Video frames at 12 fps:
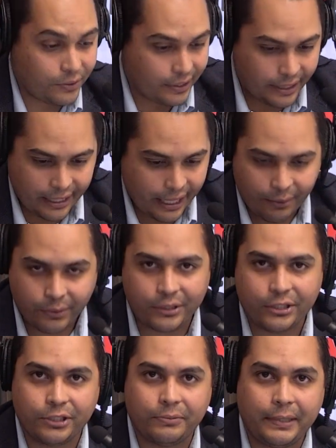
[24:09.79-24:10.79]
and then that would
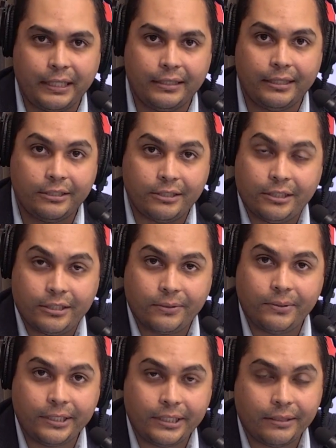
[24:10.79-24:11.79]
just be Indigenous
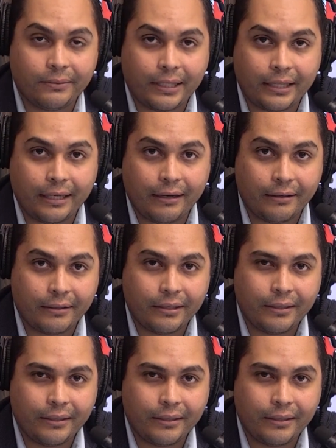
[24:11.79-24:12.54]
cuisine right there.